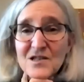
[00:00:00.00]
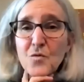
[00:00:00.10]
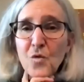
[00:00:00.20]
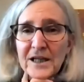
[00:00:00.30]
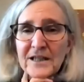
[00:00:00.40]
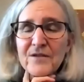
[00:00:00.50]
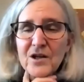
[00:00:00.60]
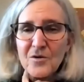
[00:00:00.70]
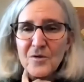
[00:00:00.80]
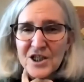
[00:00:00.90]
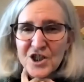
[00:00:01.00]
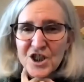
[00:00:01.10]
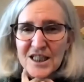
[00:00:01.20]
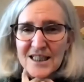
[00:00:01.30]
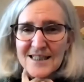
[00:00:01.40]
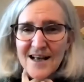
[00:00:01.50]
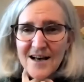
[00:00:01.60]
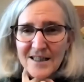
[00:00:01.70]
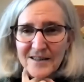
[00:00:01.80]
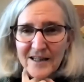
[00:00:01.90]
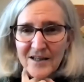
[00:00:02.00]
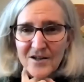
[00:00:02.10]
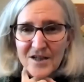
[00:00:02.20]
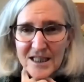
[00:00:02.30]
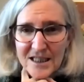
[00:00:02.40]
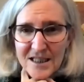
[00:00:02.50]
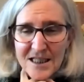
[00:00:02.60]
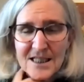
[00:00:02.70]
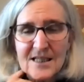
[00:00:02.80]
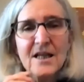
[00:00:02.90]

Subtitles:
one of the questions on there is,